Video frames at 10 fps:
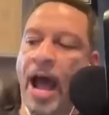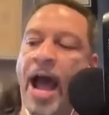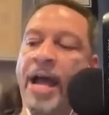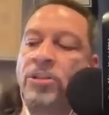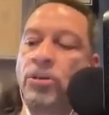
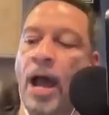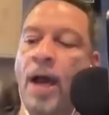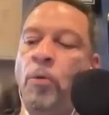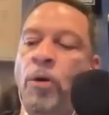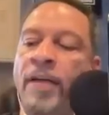
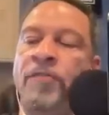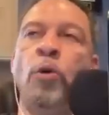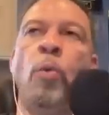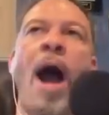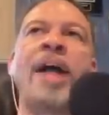If
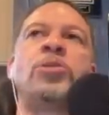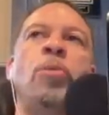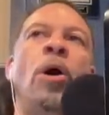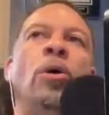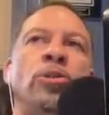you watch
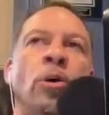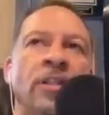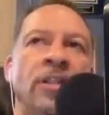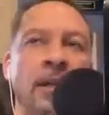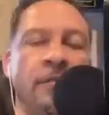Woj
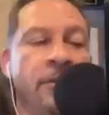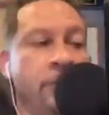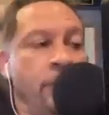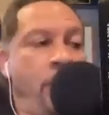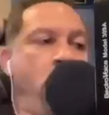on
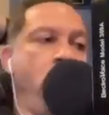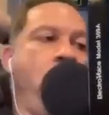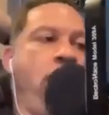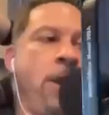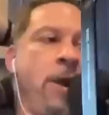television,
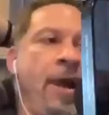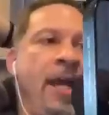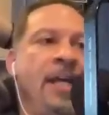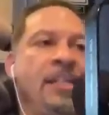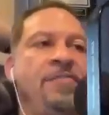
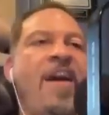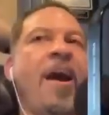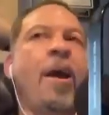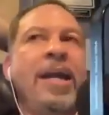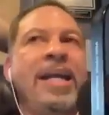he's
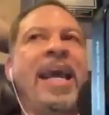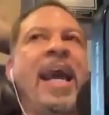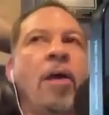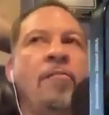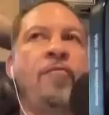very
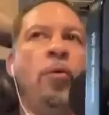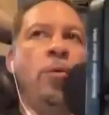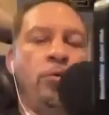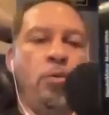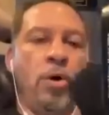careful
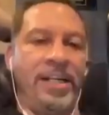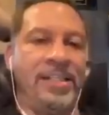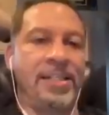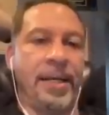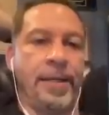with what
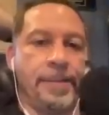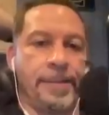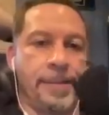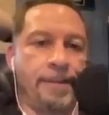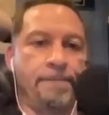he
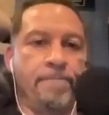says.